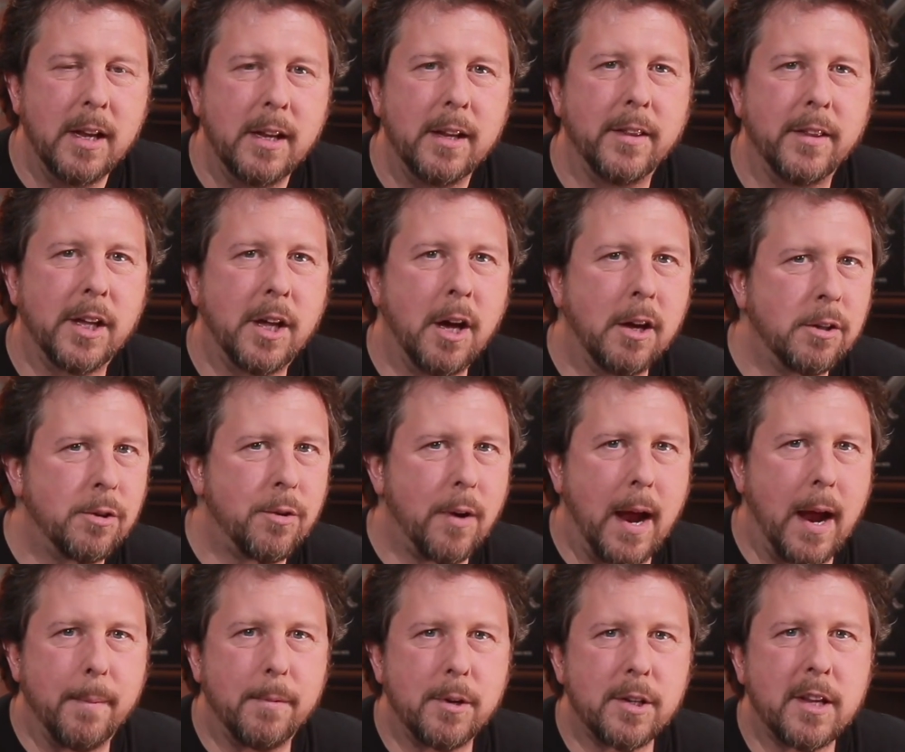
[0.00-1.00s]
Now, the gun
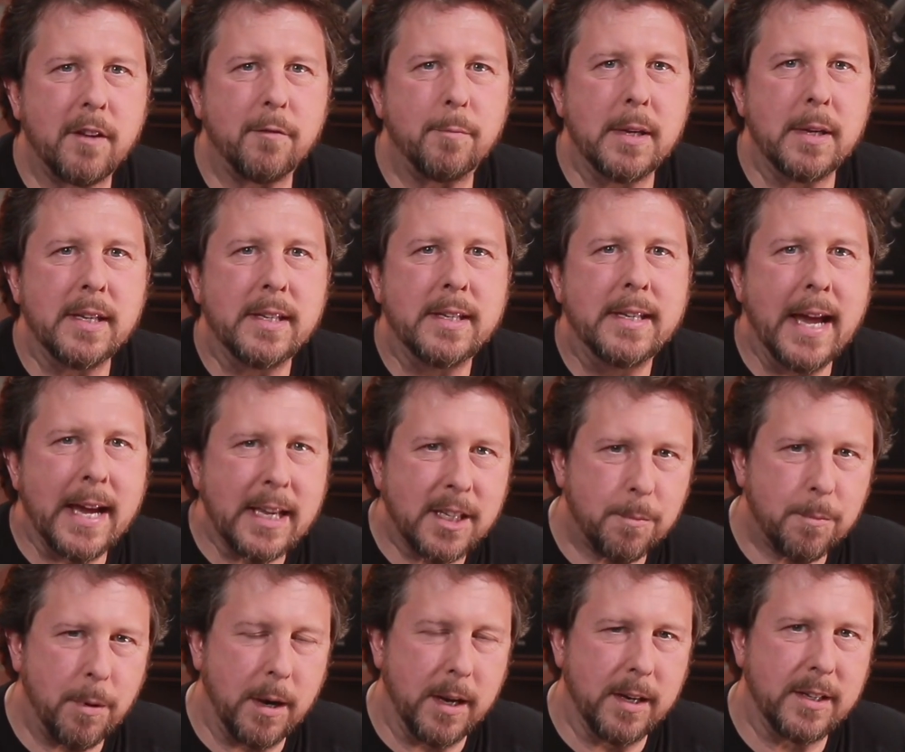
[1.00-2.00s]
grabbers have been
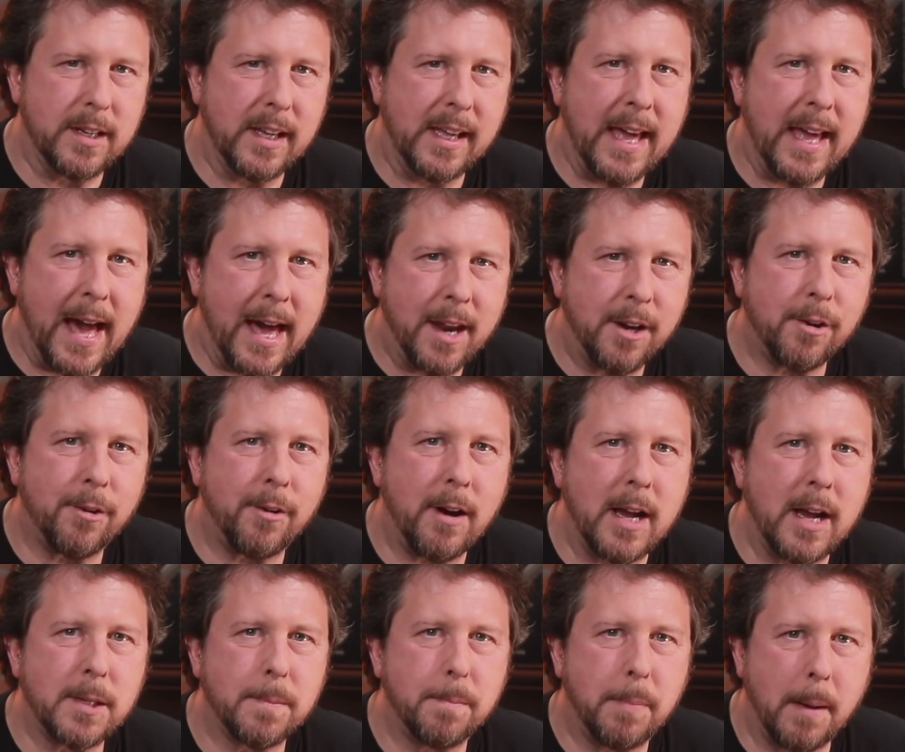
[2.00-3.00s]
desperate to
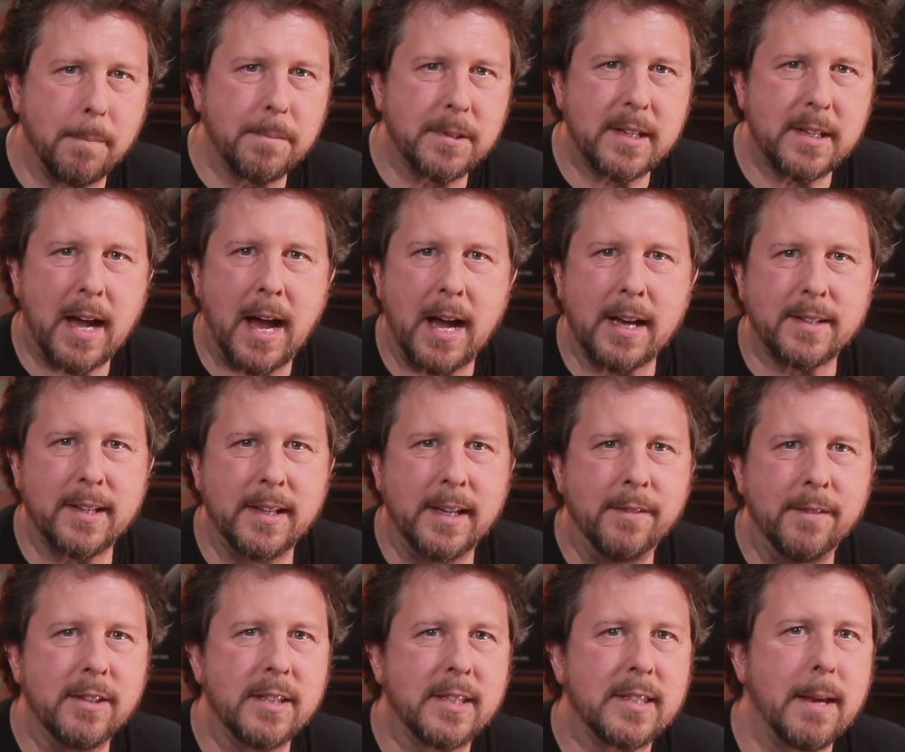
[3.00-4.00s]
categorize bump stocks and
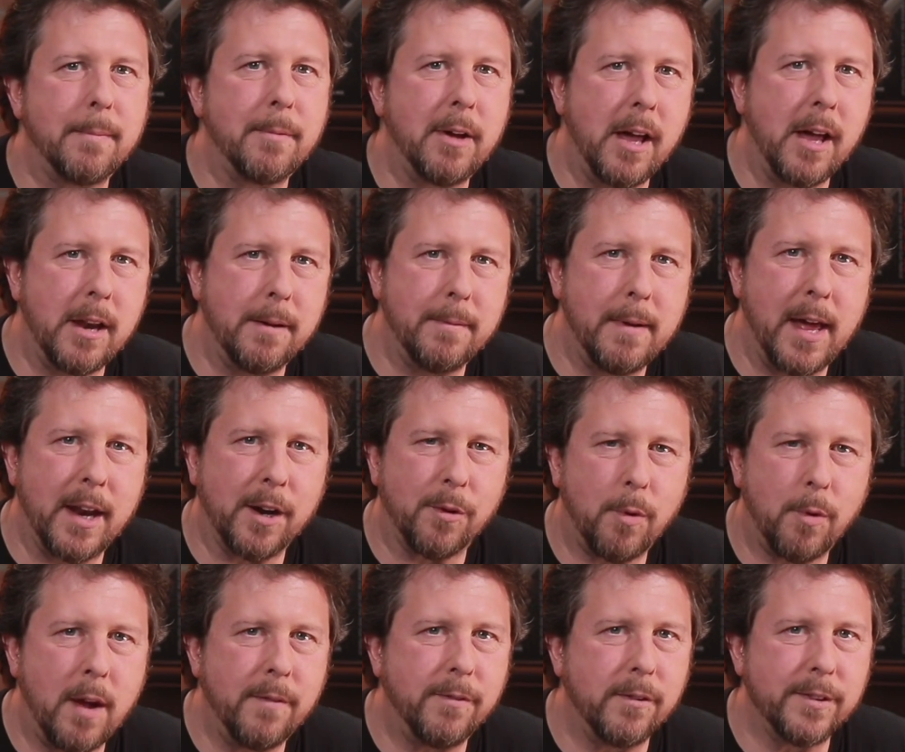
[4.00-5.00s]
even semi-automatic
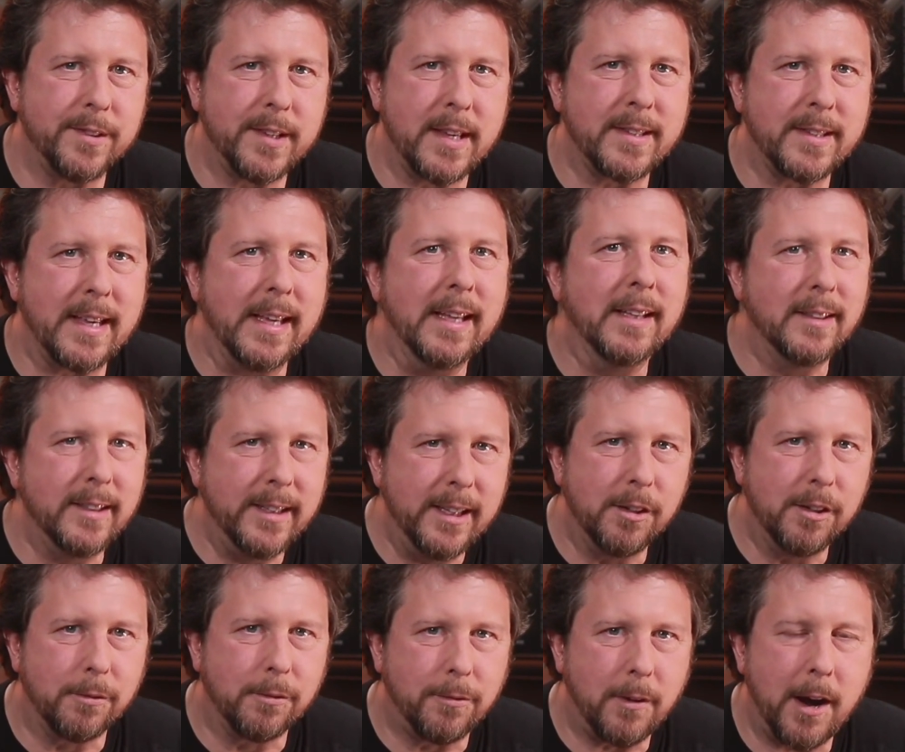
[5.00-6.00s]
rifles as
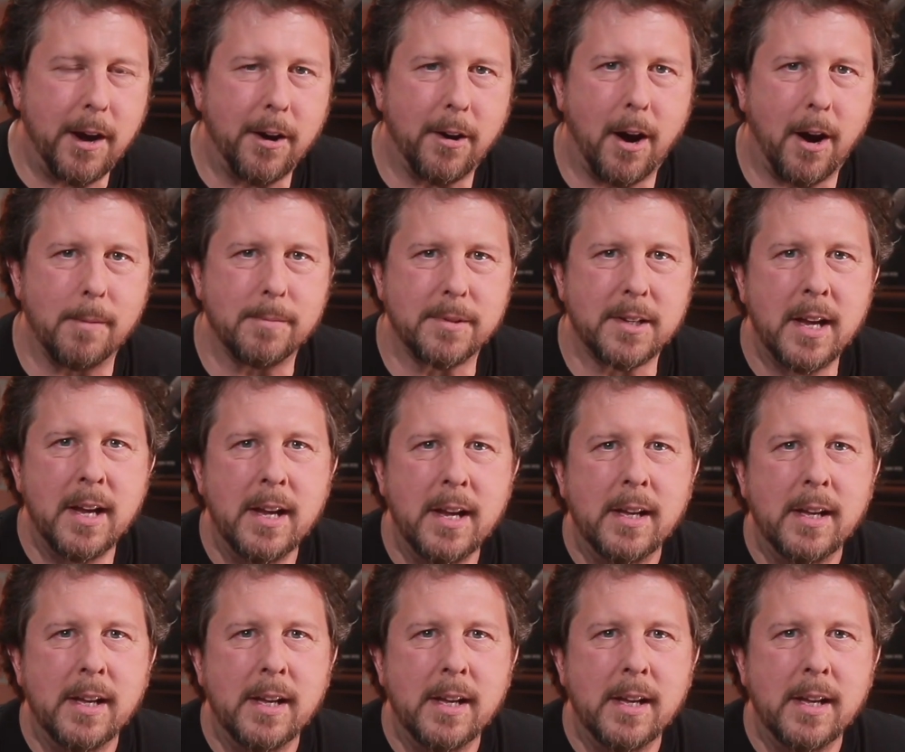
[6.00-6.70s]
illegal firearms.